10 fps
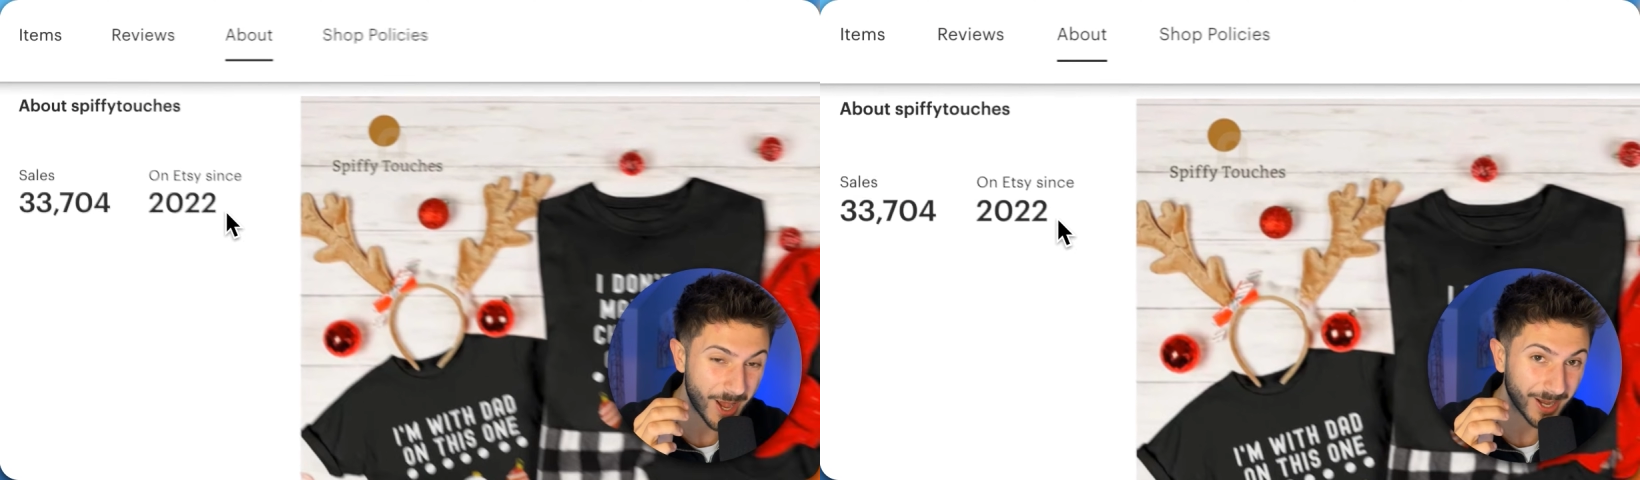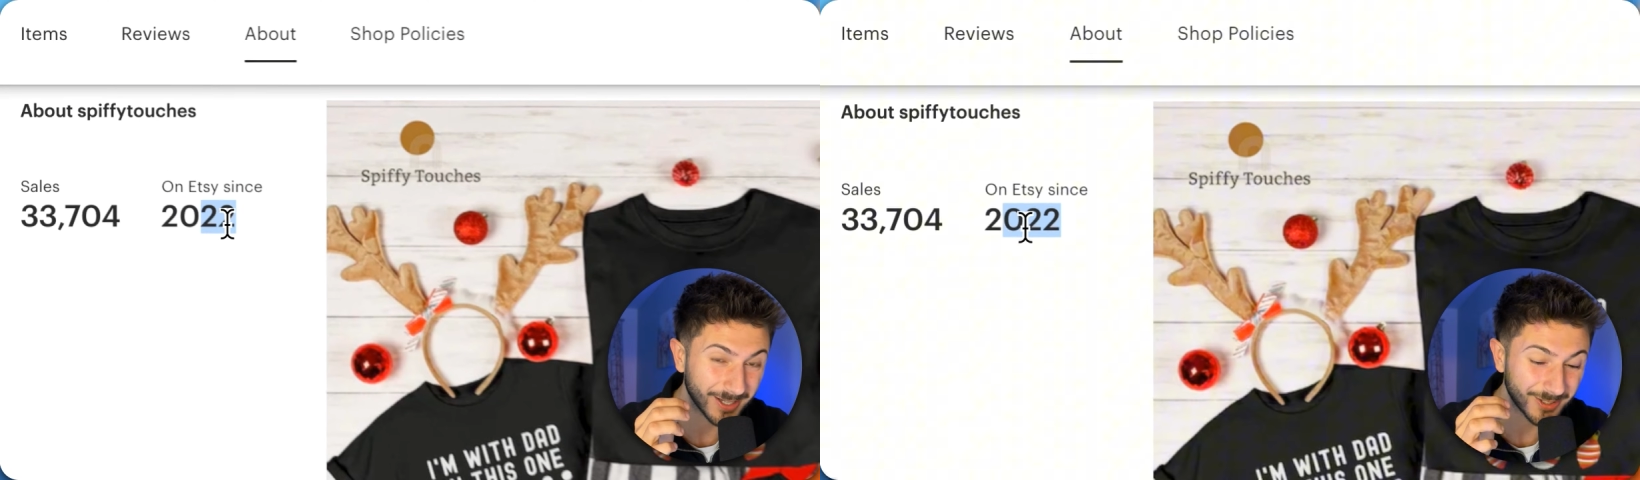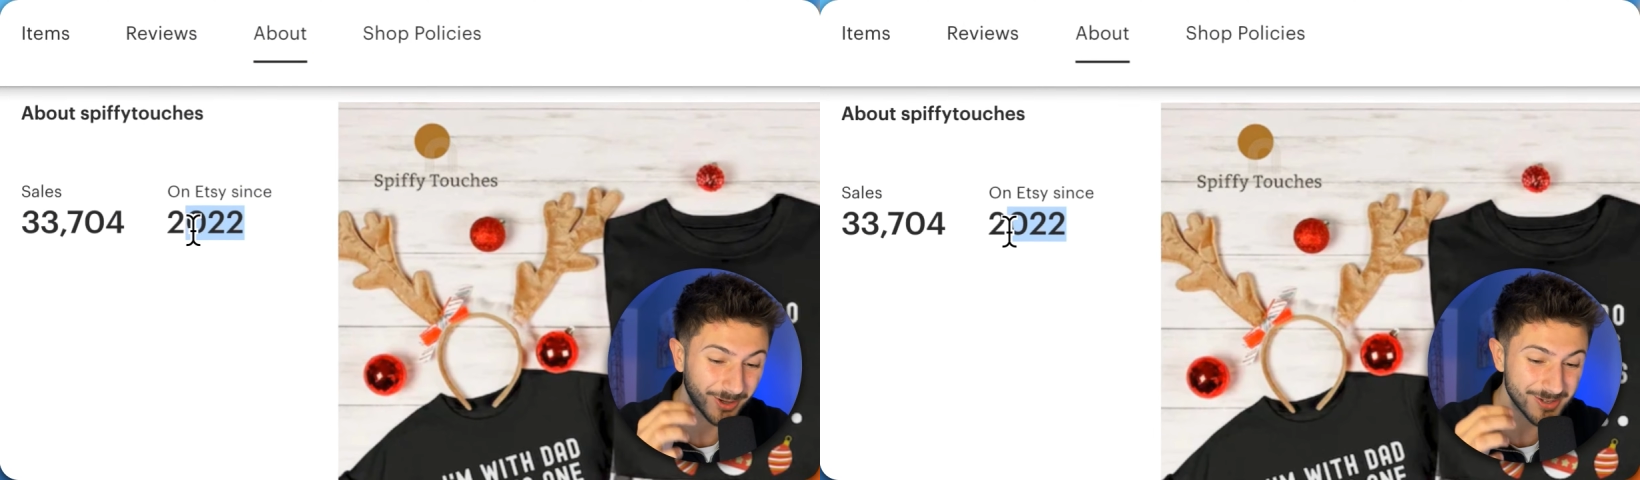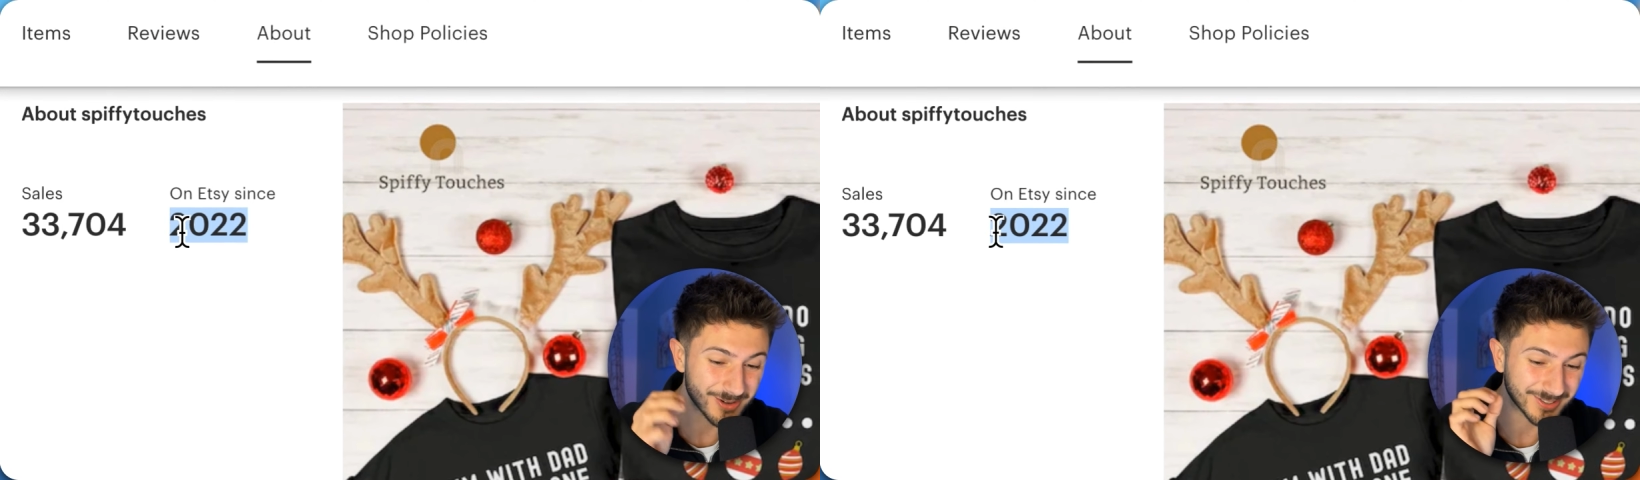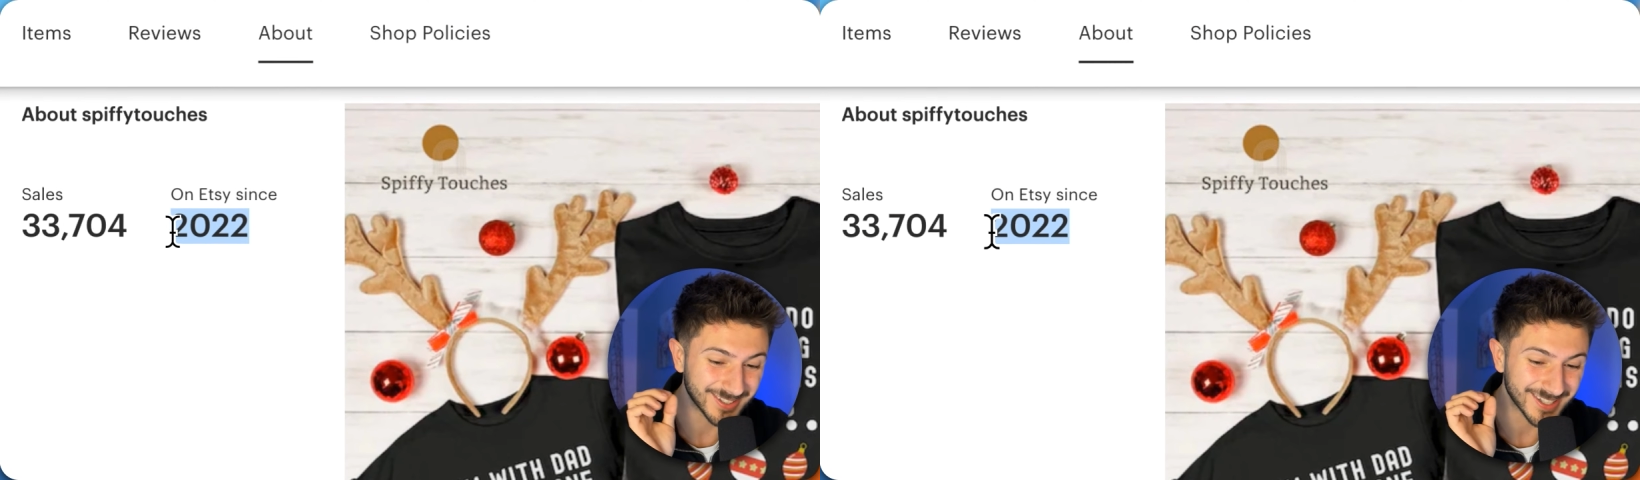And guys, you can
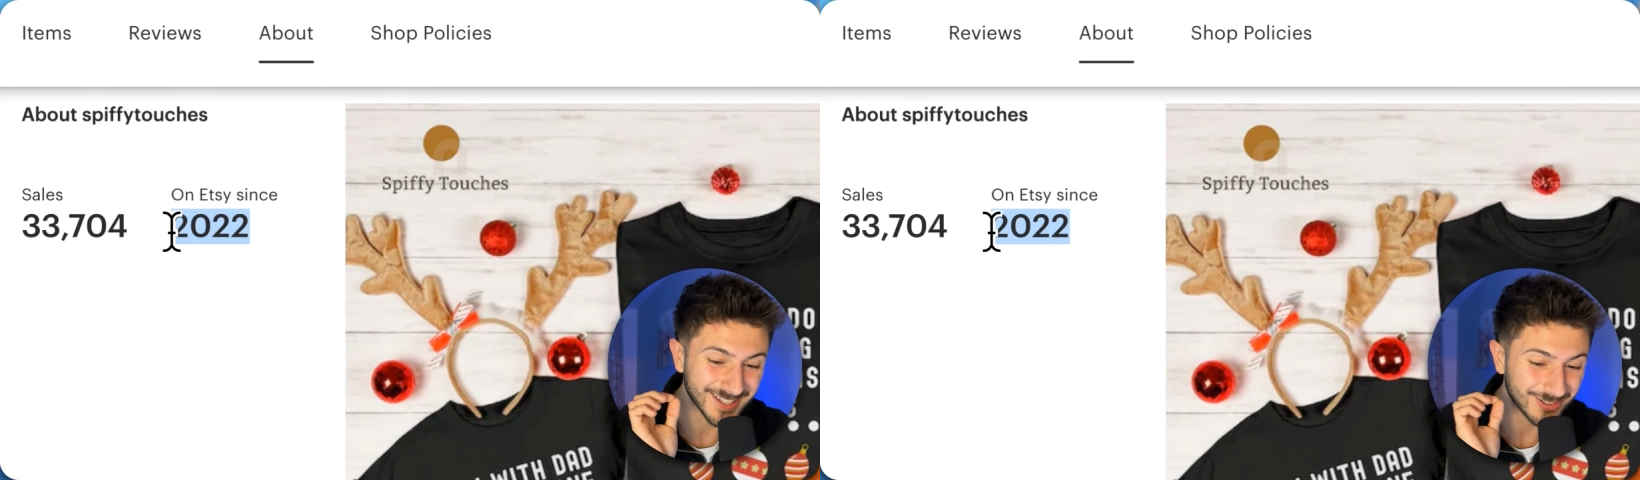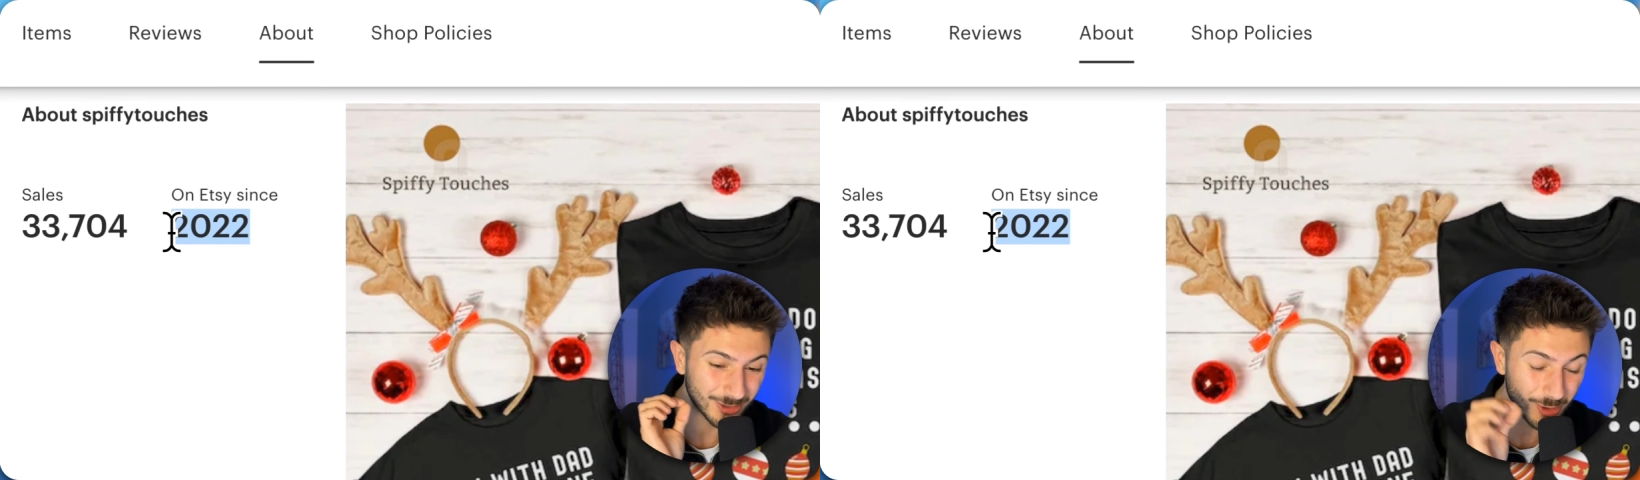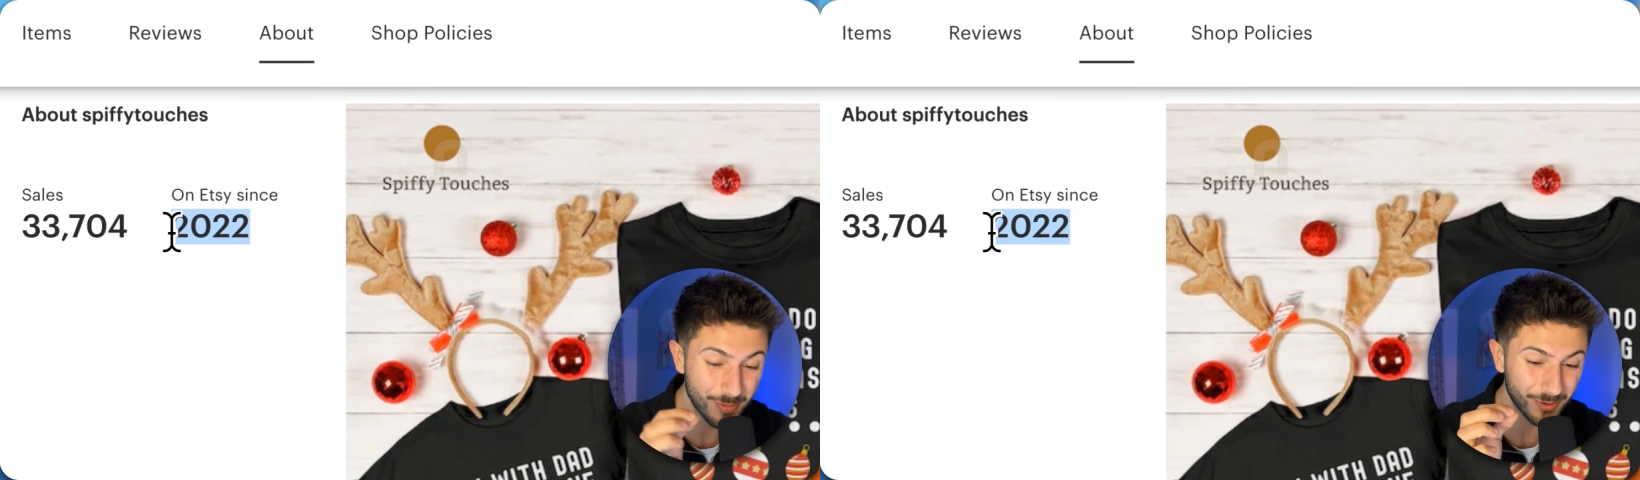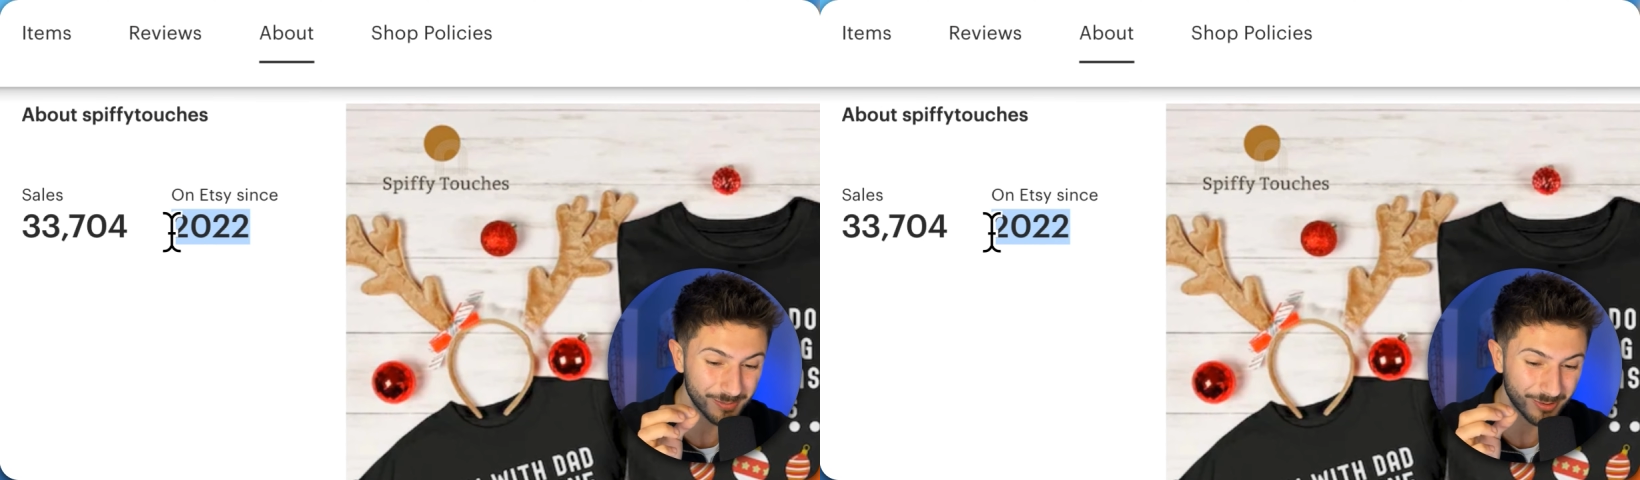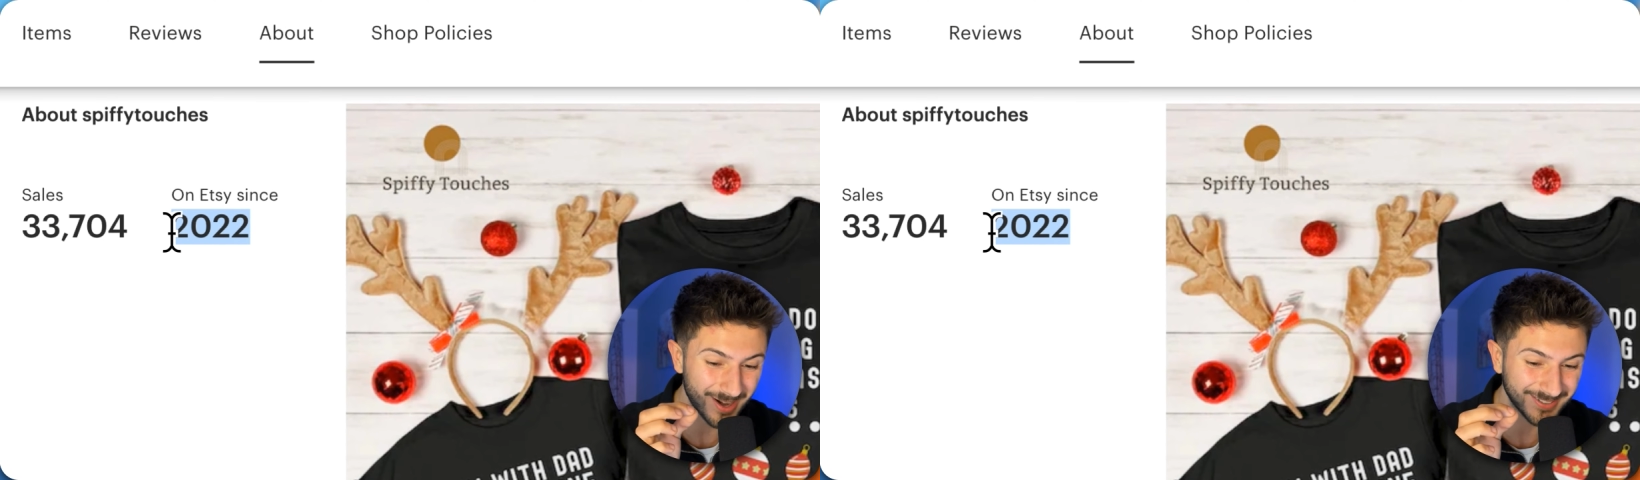see super
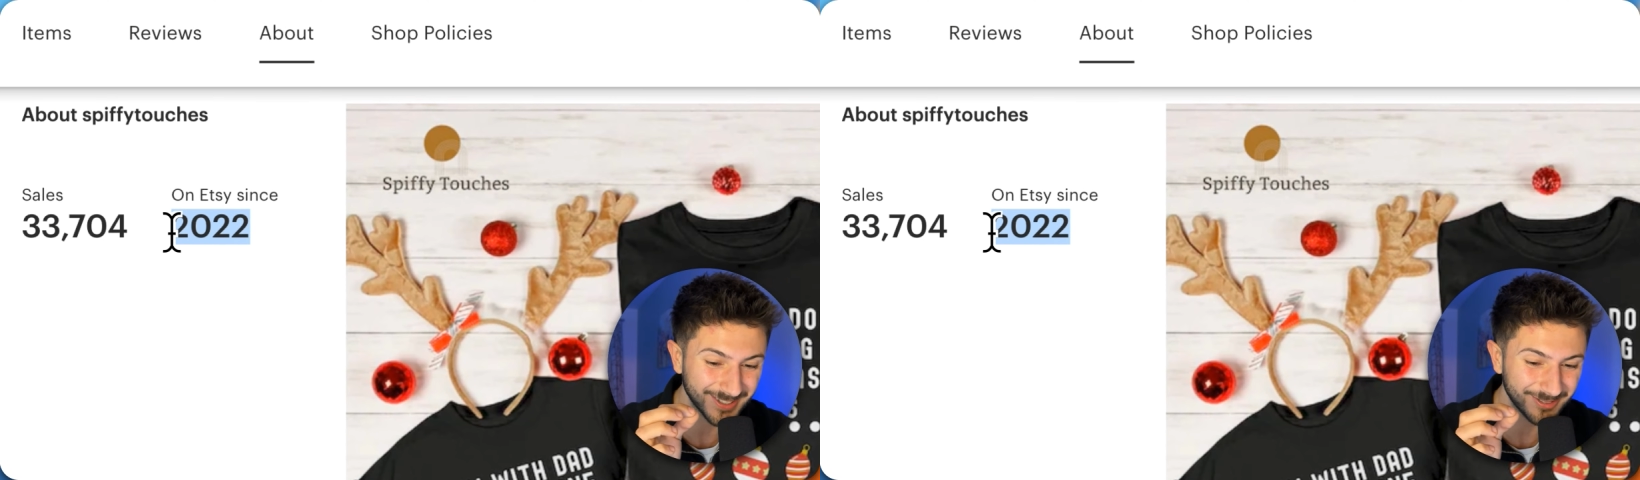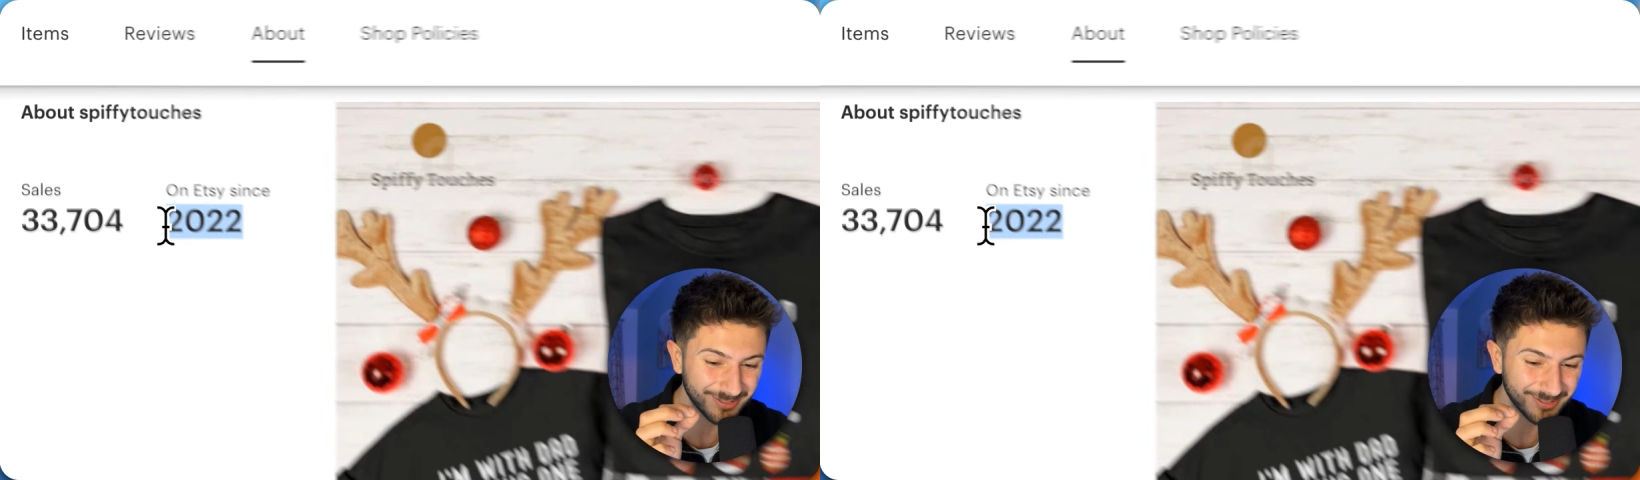impressive.